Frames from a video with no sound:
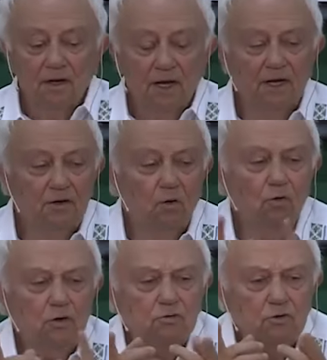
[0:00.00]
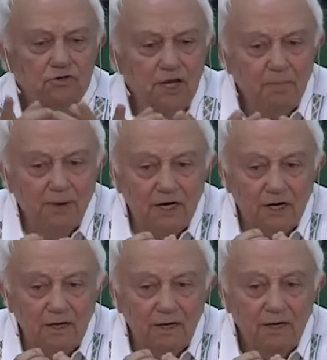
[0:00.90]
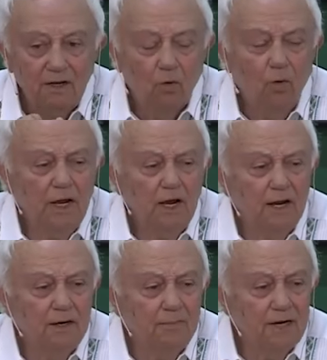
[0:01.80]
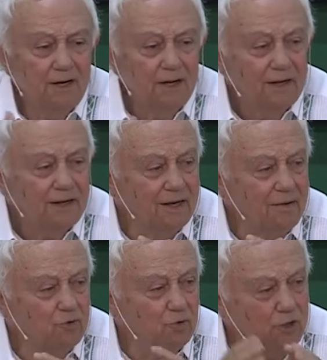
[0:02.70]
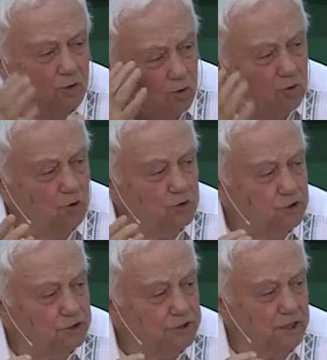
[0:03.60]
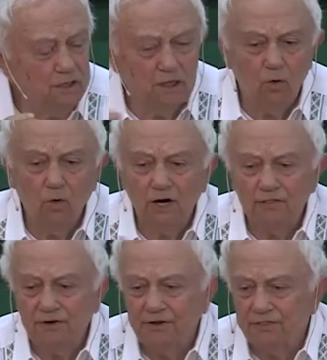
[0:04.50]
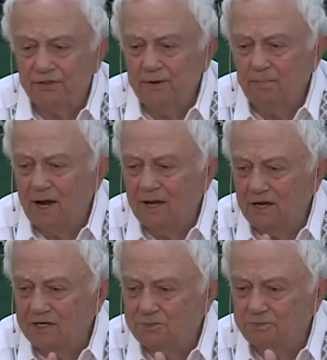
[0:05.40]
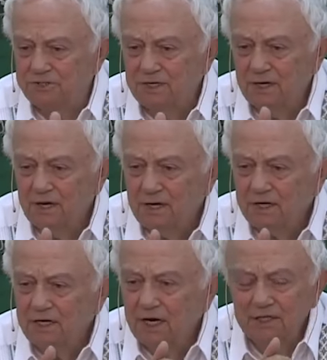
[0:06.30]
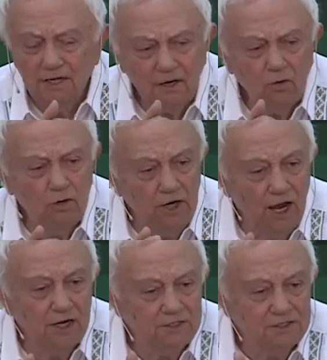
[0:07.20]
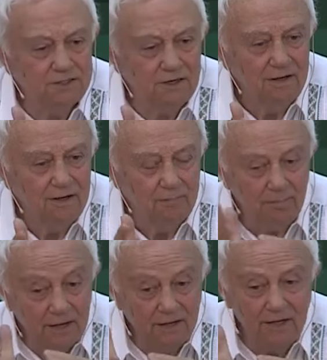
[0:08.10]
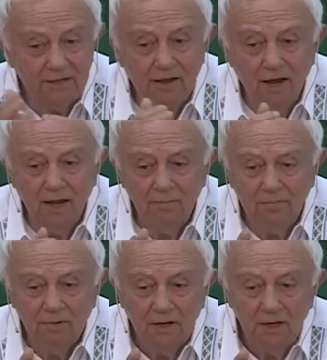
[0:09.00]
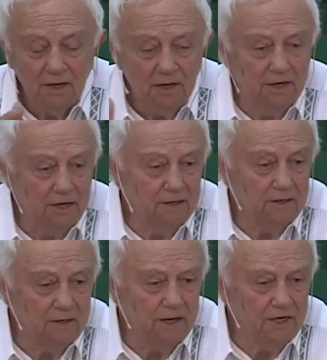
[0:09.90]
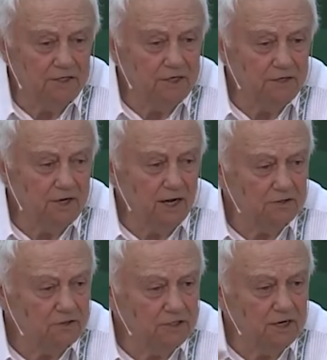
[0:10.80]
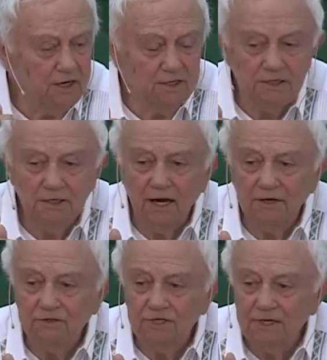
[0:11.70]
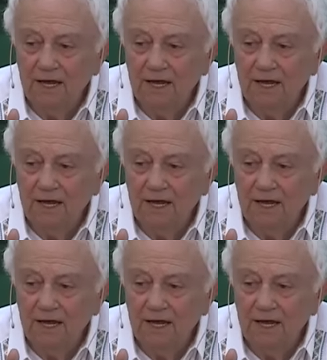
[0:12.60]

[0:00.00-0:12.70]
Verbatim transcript: and what was happening? Why Hahnemann came to the conclusion that there were th- three miasms. He had recognized by that time, in 1800, 1900,